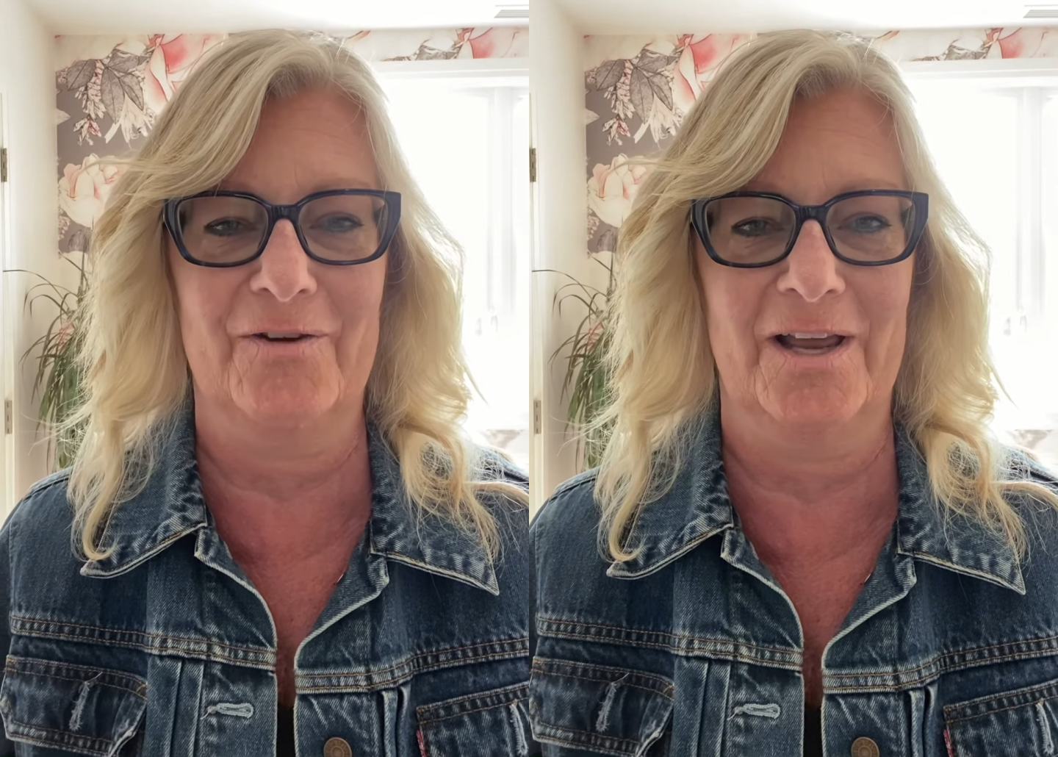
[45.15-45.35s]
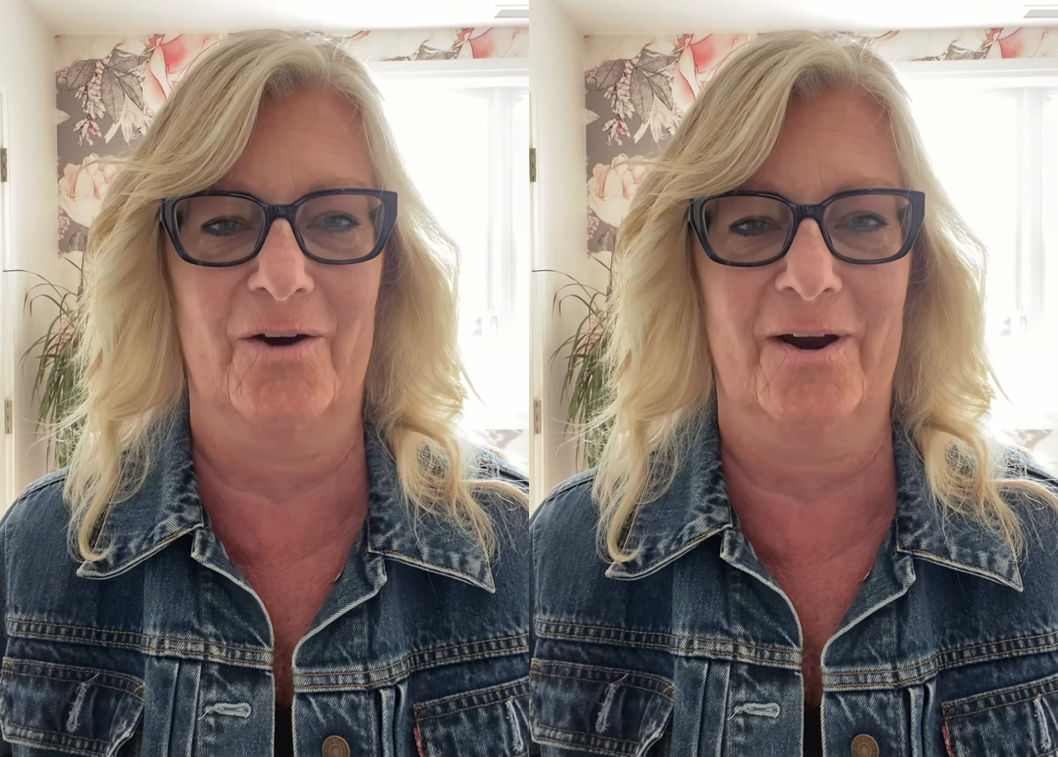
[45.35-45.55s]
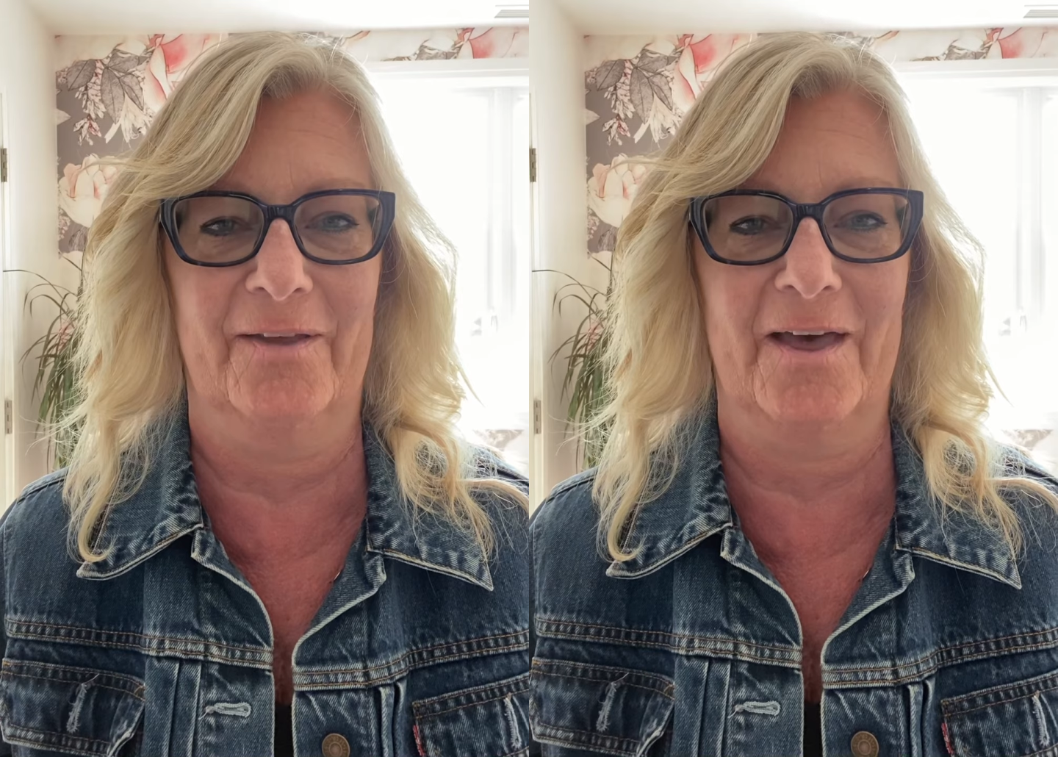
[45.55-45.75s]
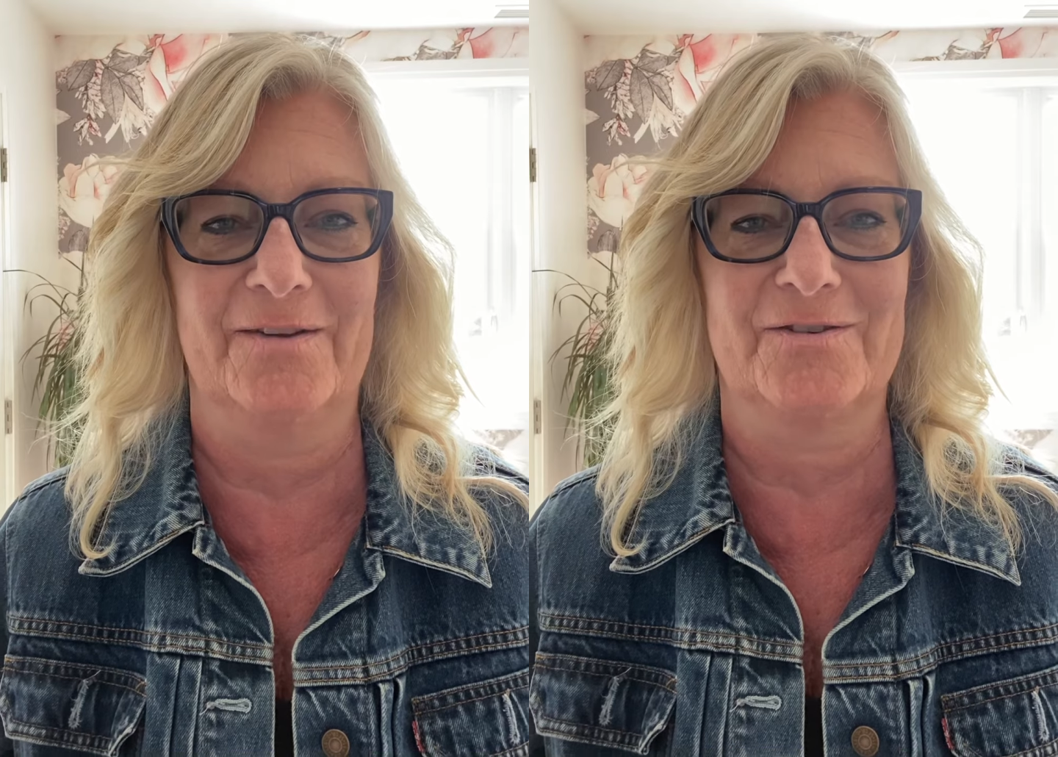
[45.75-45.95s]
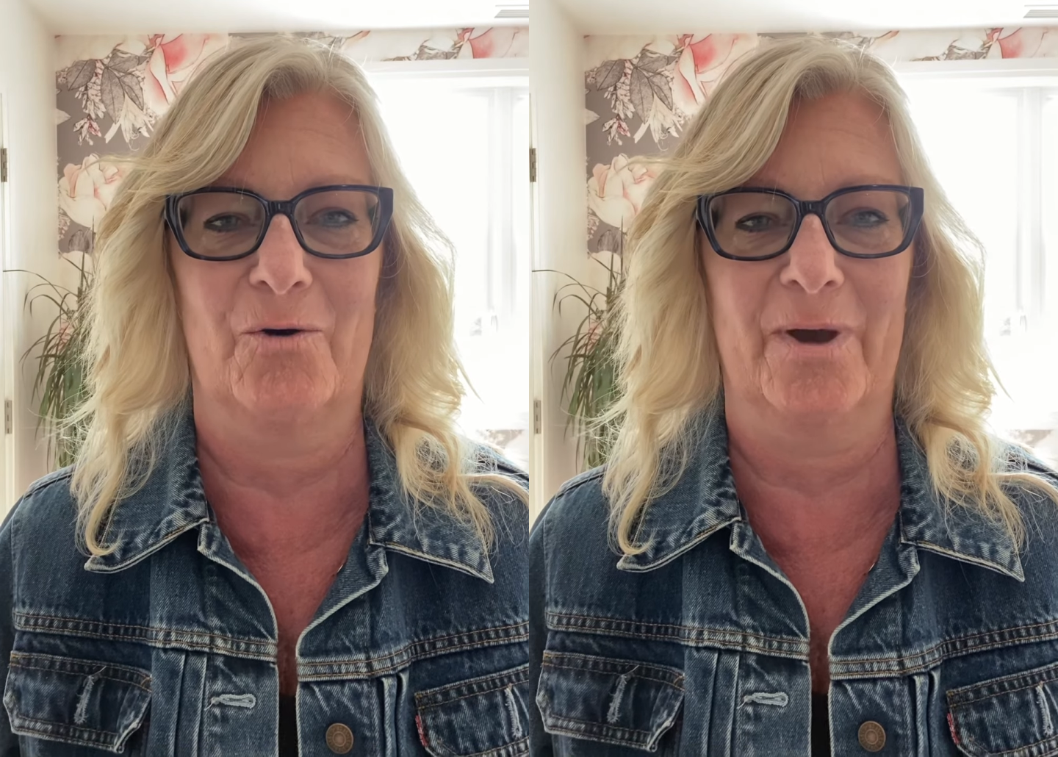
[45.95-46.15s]
clearing that
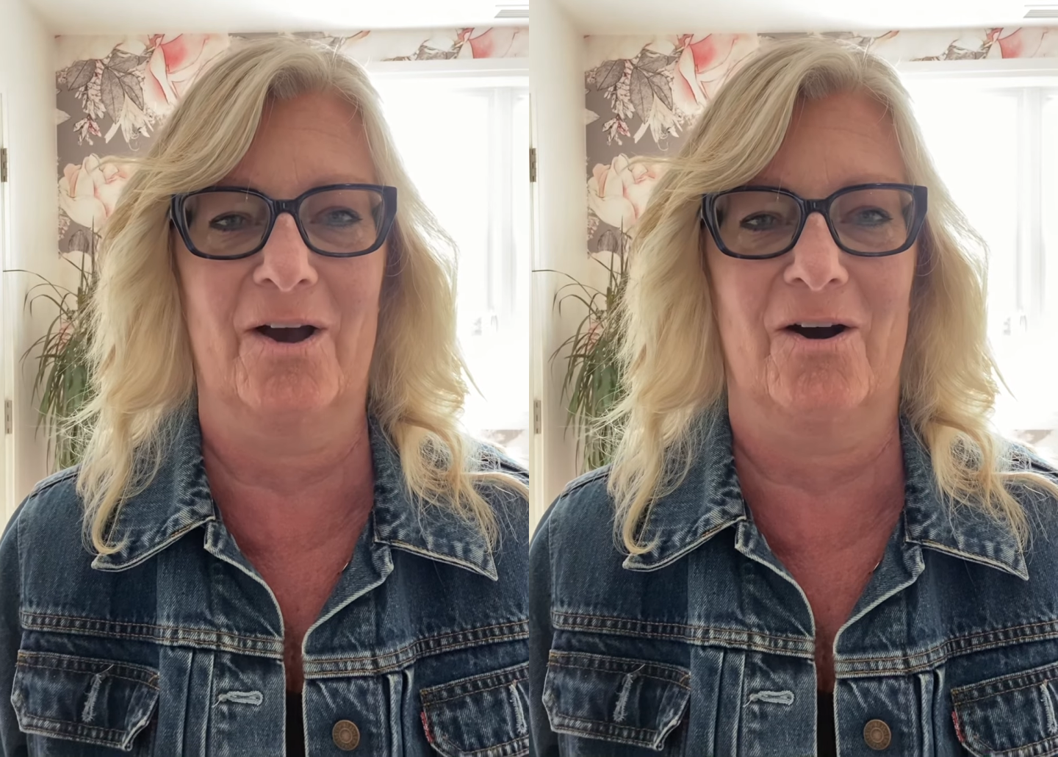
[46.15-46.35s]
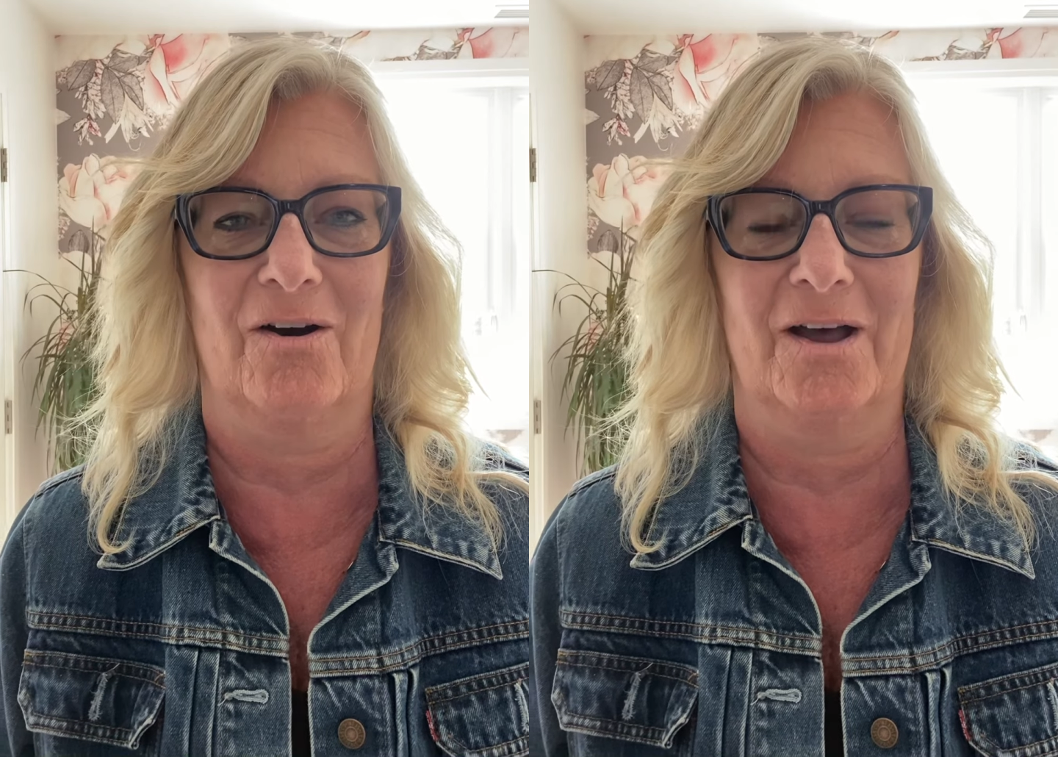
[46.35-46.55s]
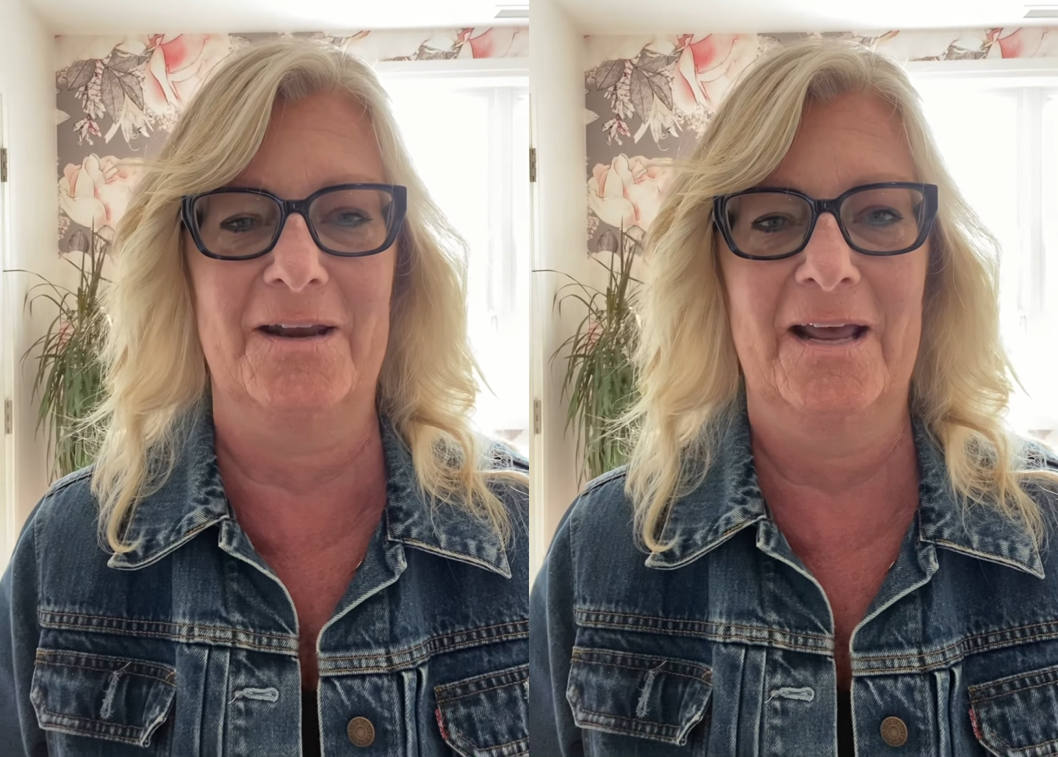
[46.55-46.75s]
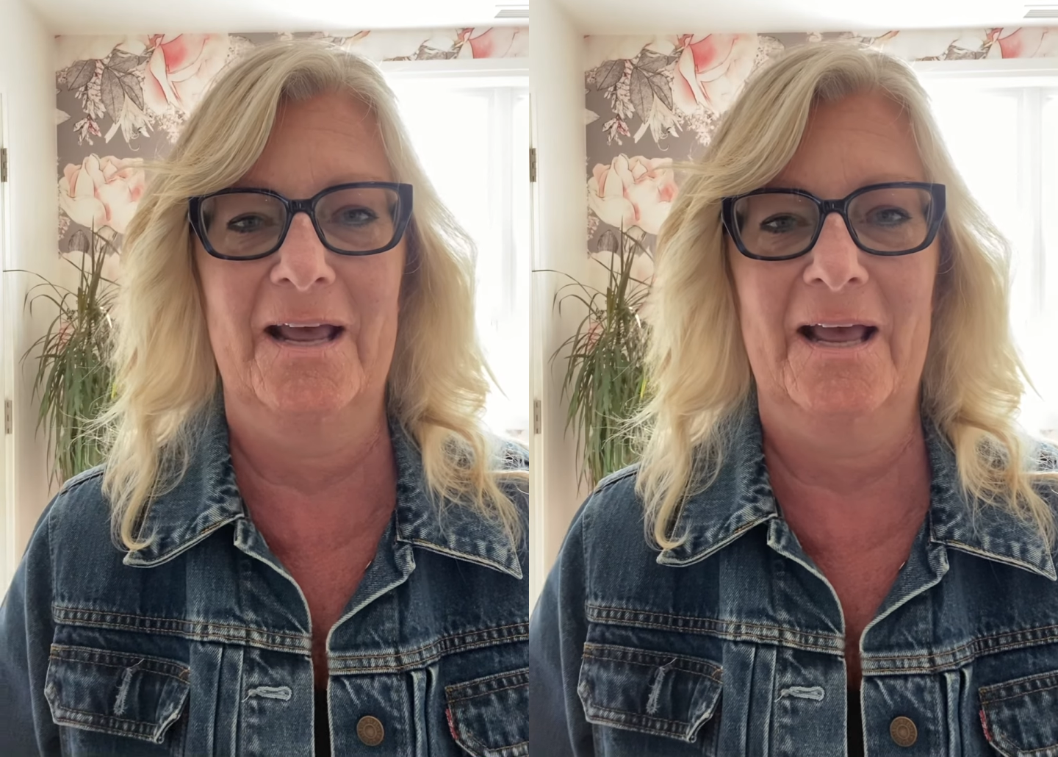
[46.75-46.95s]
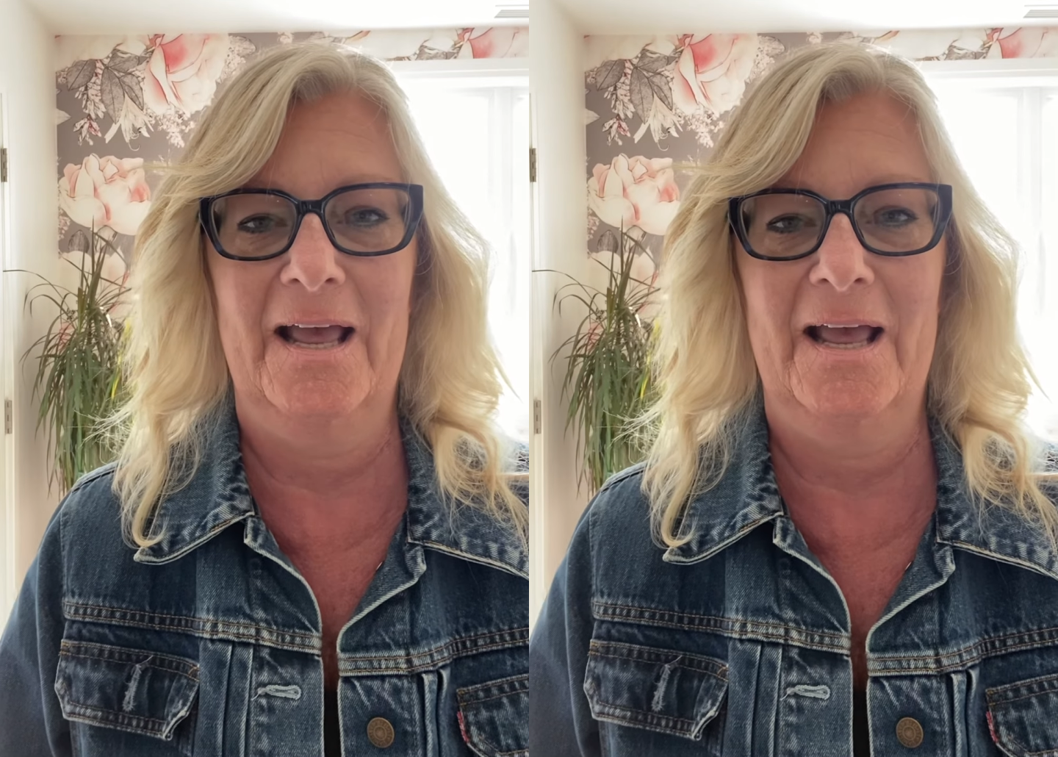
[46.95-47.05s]
is going on